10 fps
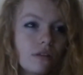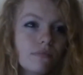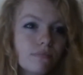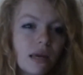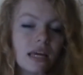
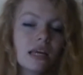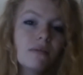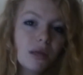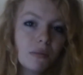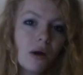making
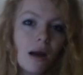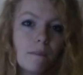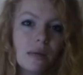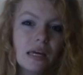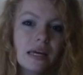people
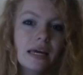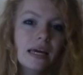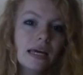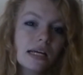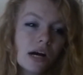happy,
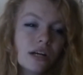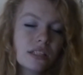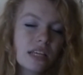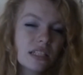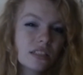it kind of
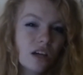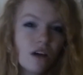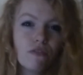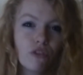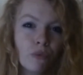takes a
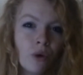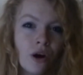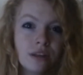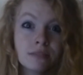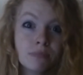turn for the
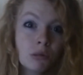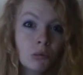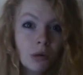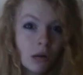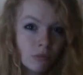worse and people
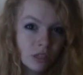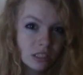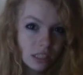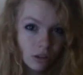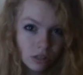become really
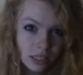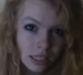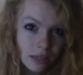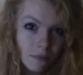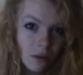
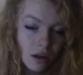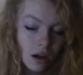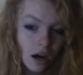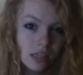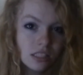psychotic.
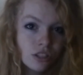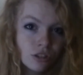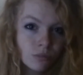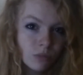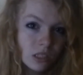I did do
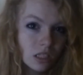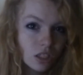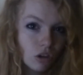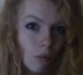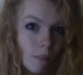some
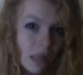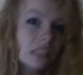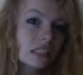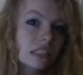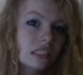research on
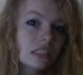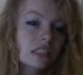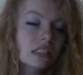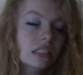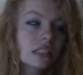mental
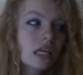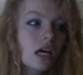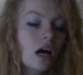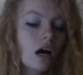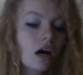illnesses,
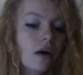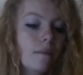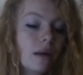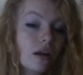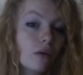
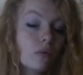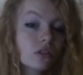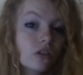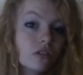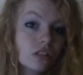and I
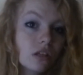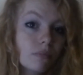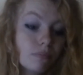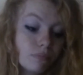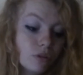was going
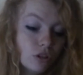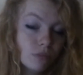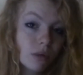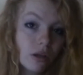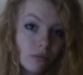to produce
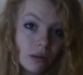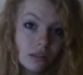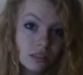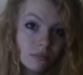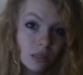my own
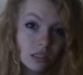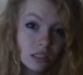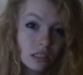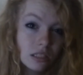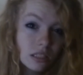
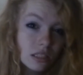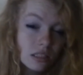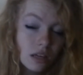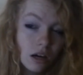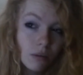mental
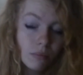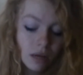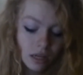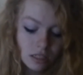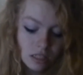illness
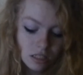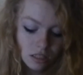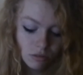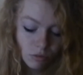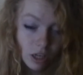and
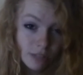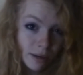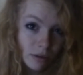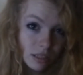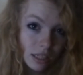write
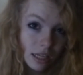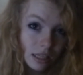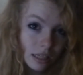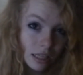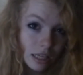about it
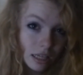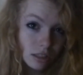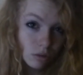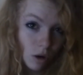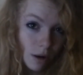in the
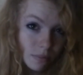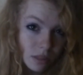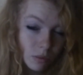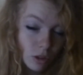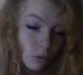
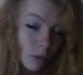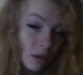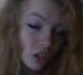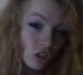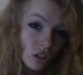script, which will be
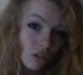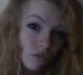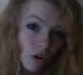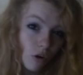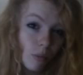mentioned in the
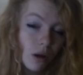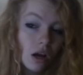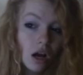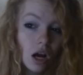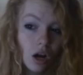film.
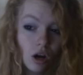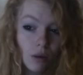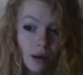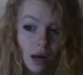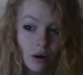
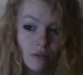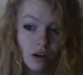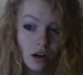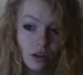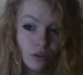
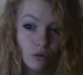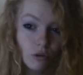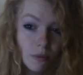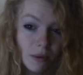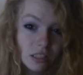However, I thought it
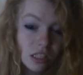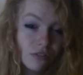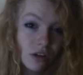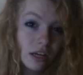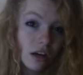would be better
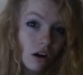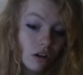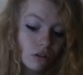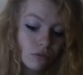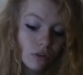if I
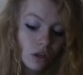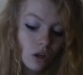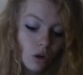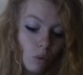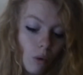kind of
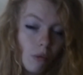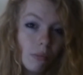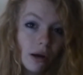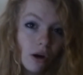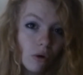went on
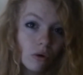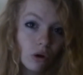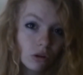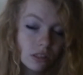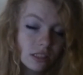my own
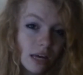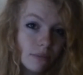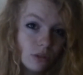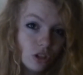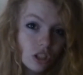
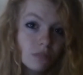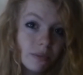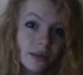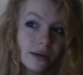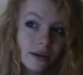concept, just
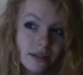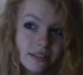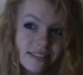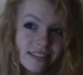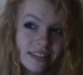
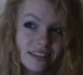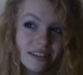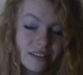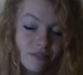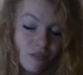because
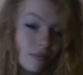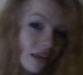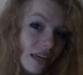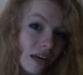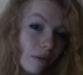for
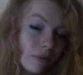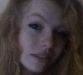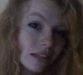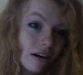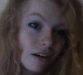me
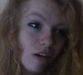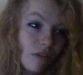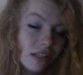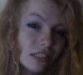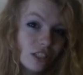
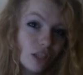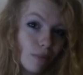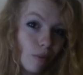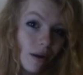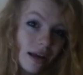it did chip
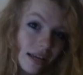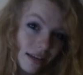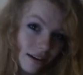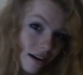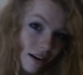away at
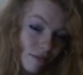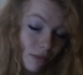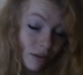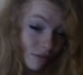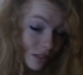your kind of
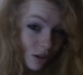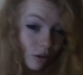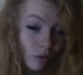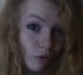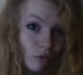my
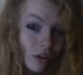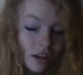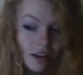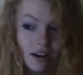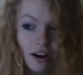resolve,
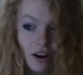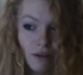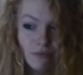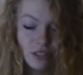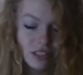
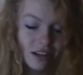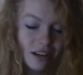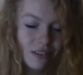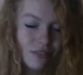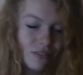just
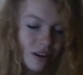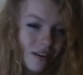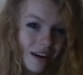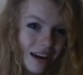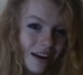kind of
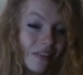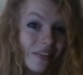figuring out